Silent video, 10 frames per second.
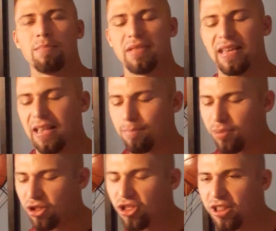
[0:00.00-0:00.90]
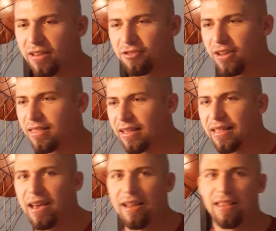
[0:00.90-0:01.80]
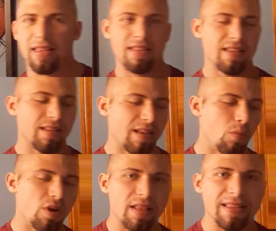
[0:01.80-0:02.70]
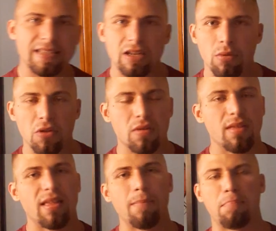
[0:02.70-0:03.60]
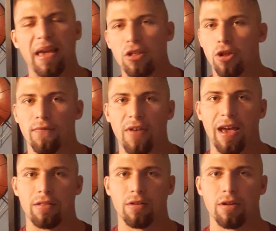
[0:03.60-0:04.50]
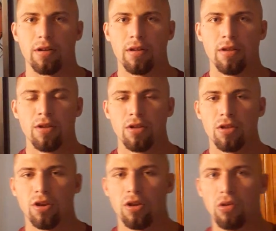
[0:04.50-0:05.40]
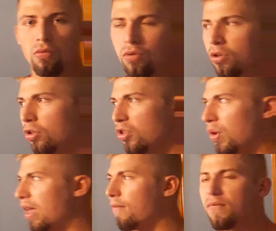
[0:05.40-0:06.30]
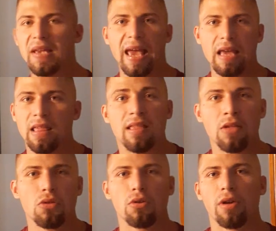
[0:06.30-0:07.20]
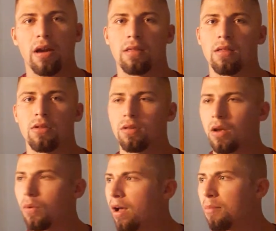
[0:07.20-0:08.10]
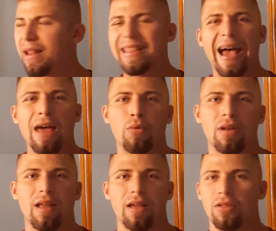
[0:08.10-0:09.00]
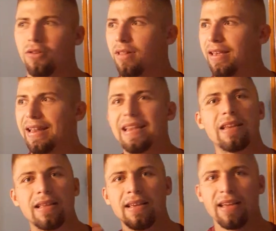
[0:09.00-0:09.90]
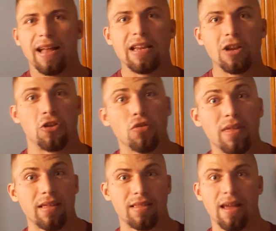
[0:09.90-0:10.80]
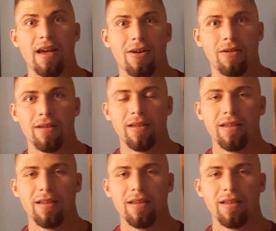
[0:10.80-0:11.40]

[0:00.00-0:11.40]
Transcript: But that ambition creates anxiety and I want it now. And there's this impatient factor. You know, you have existential crisis and you're like, well, I'm going to die one day. So like I need to do this now.